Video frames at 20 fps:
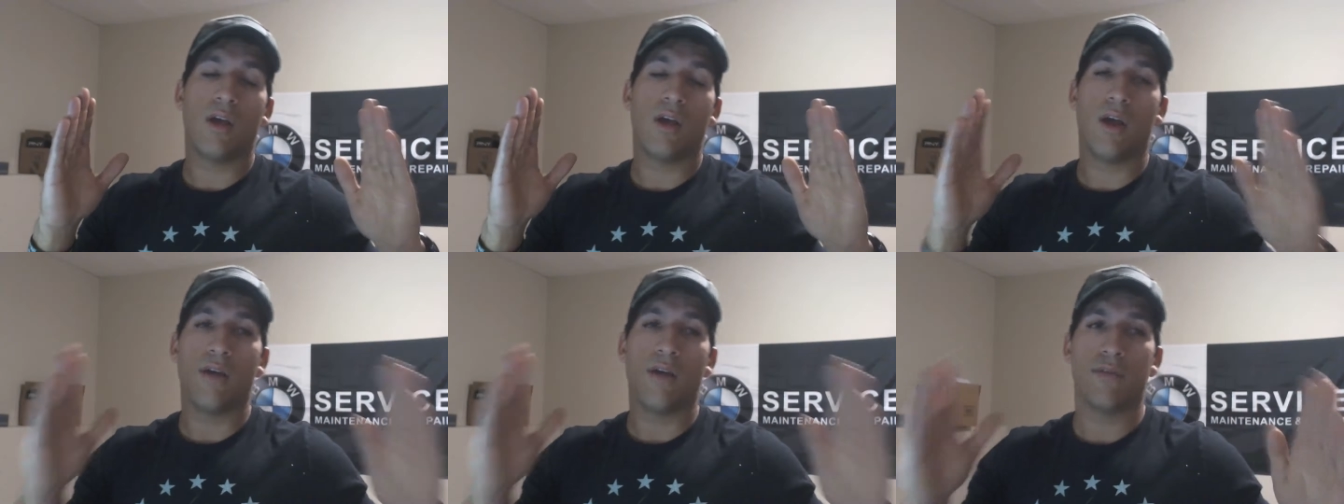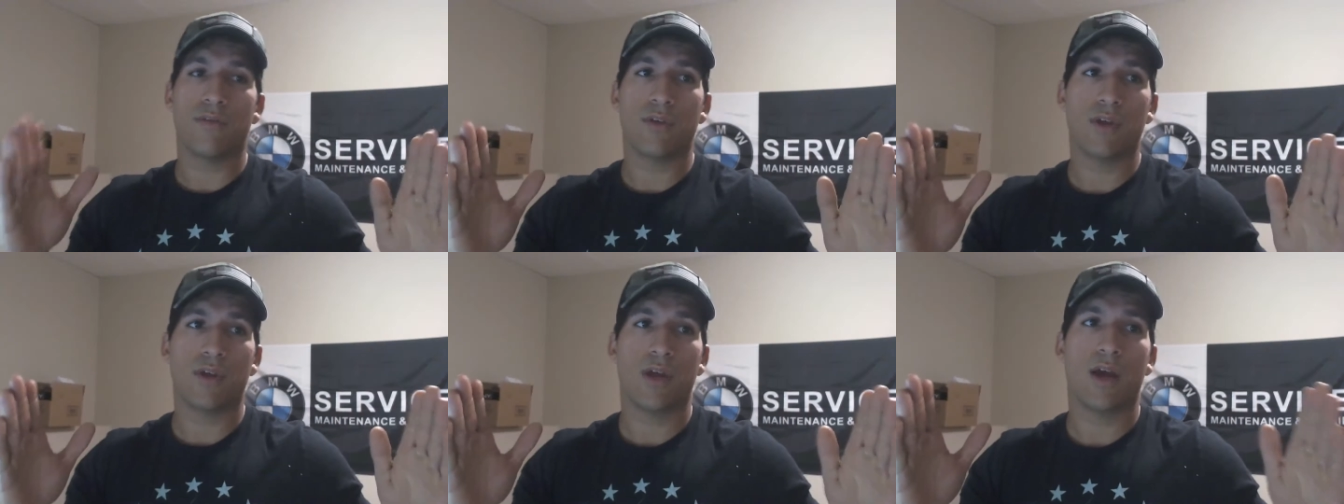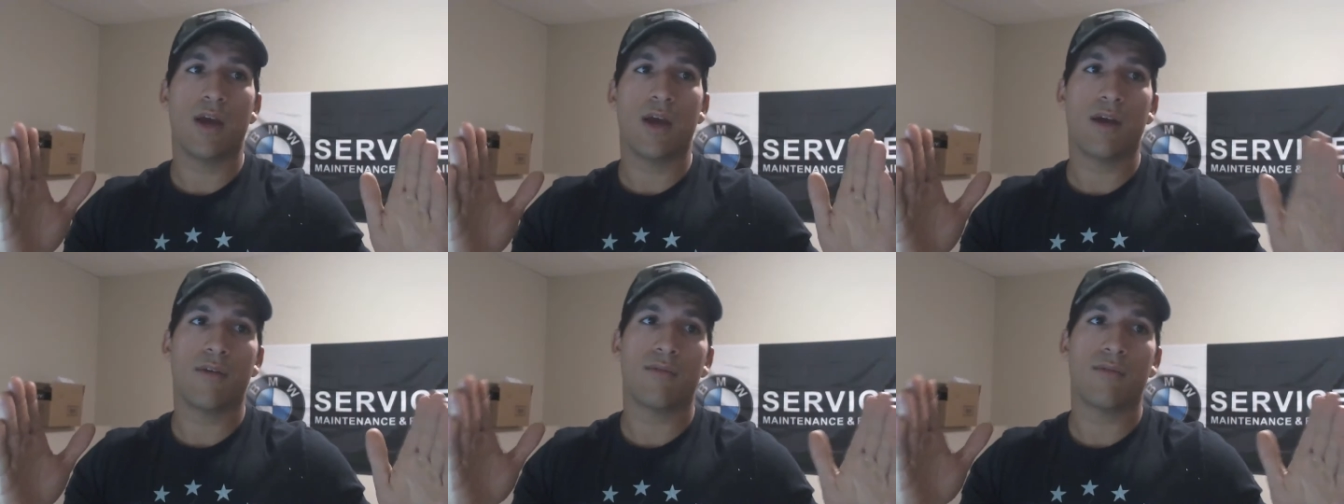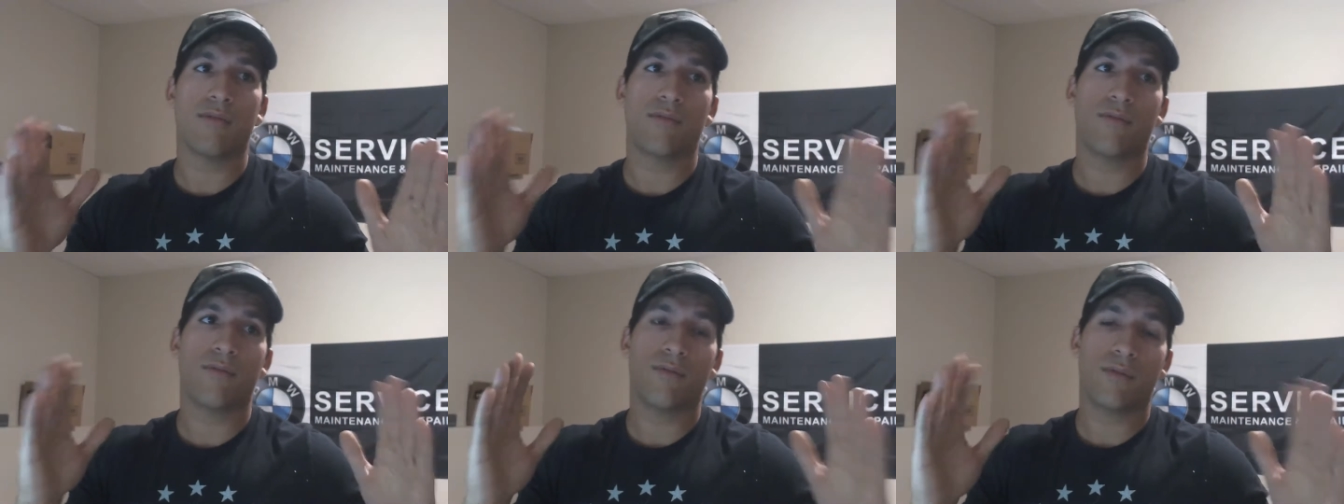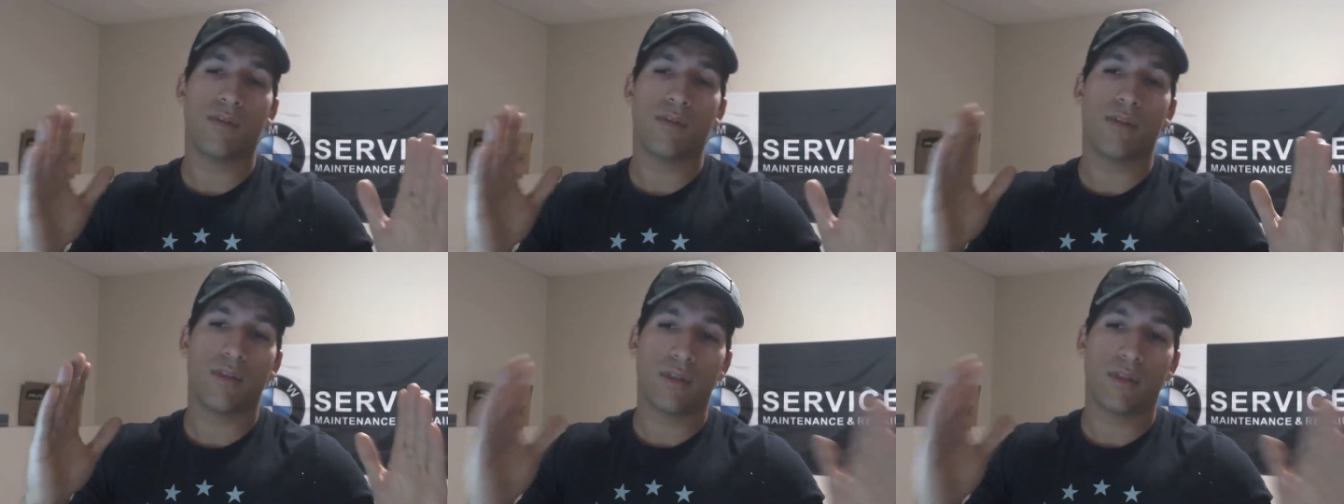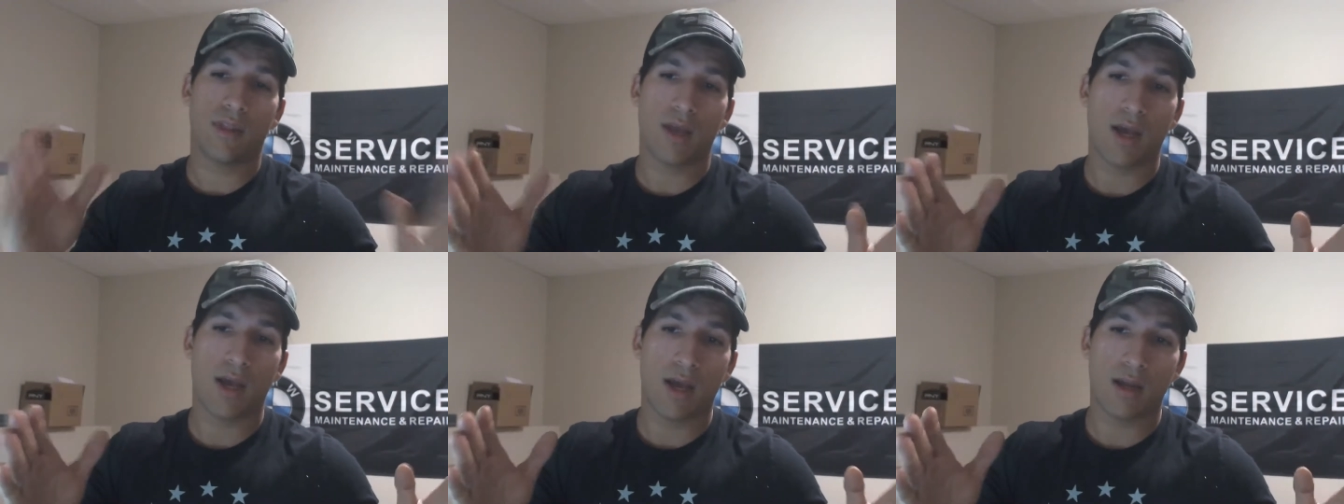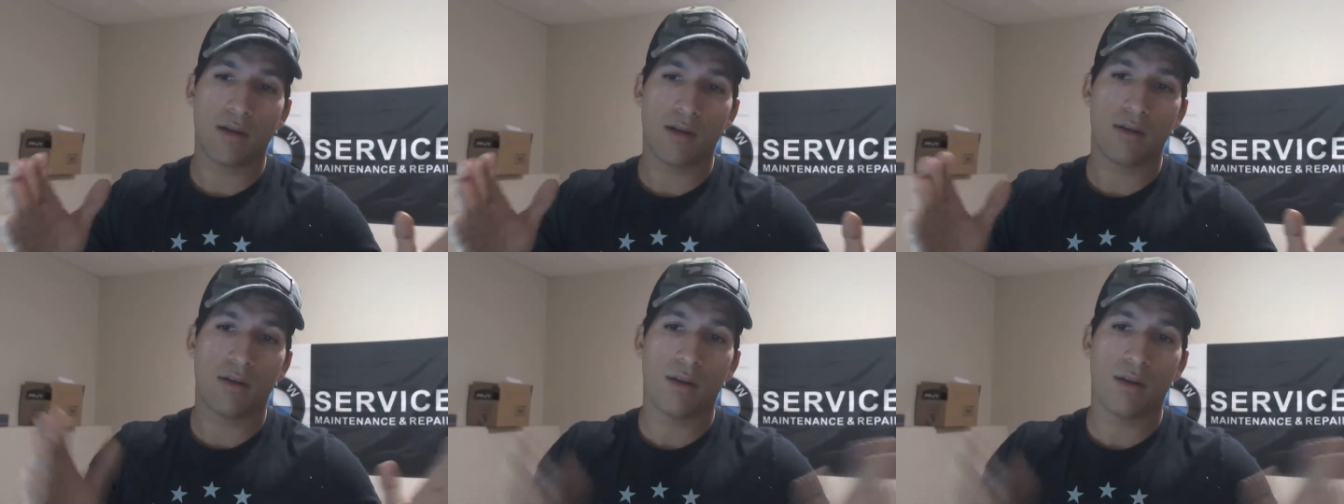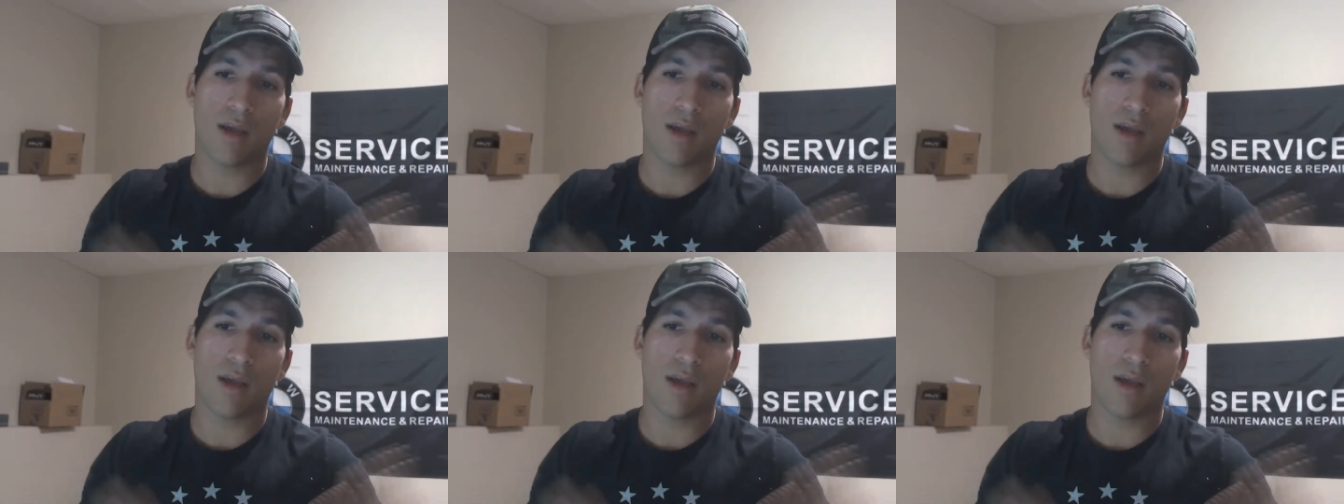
if you have that